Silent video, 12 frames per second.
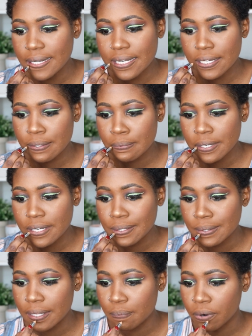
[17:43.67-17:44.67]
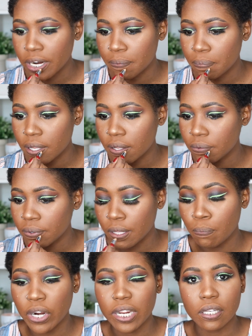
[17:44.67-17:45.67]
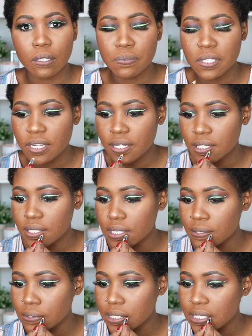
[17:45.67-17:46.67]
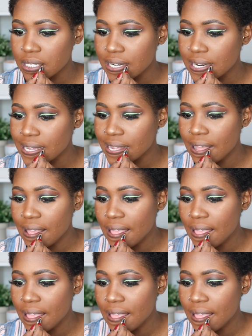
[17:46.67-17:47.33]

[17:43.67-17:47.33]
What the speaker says: too much with a bright lipstick, so I'm just gonna